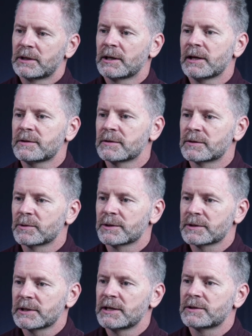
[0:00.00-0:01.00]
cases where
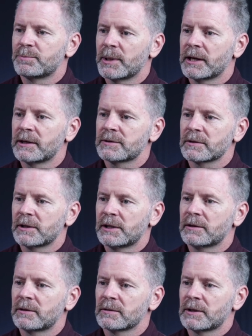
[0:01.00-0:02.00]
saints' bodies are
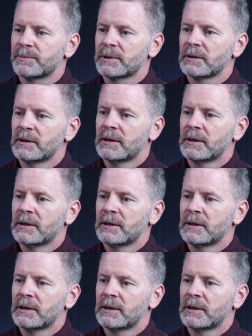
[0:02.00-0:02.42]
incorrupt.